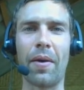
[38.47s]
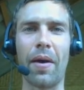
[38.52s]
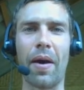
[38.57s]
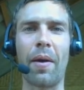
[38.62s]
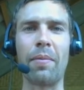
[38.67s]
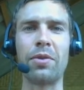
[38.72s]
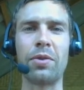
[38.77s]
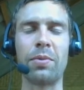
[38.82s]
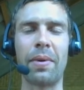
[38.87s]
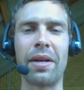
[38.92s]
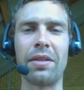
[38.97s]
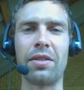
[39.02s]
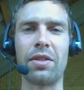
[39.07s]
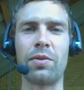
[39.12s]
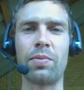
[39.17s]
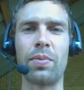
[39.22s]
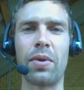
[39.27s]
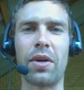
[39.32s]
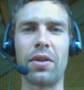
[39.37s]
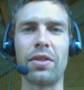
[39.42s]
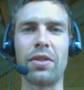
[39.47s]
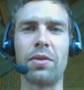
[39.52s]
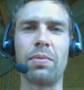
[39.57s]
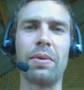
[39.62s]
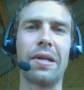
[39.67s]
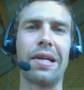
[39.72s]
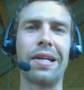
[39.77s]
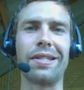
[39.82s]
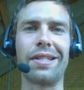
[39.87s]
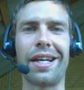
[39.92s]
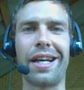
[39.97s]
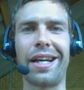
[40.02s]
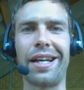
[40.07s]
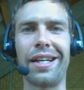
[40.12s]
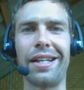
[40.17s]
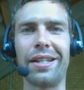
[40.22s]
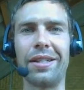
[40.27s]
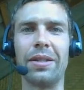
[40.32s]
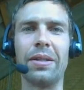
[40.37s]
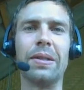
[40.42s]
optimize this process, because
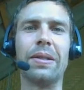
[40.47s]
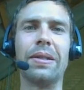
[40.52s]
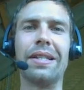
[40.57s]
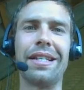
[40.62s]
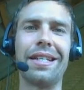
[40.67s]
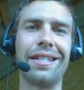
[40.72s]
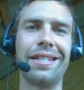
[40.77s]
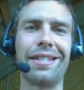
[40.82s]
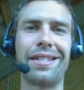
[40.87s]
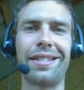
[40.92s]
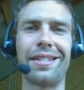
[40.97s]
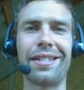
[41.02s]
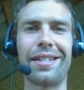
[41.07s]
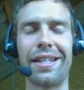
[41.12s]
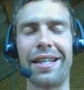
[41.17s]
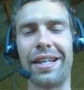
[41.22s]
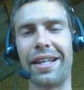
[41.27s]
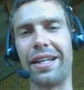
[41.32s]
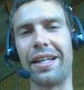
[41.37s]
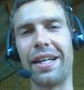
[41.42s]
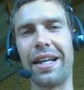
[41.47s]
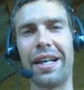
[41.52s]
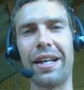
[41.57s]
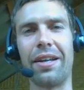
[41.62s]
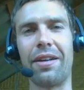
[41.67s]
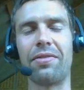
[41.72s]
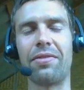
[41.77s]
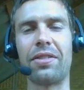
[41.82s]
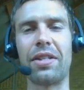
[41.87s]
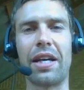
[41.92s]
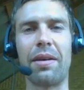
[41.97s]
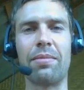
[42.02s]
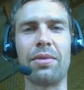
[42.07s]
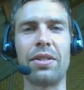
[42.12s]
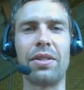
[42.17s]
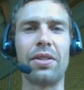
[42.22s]
I do this a lot of times.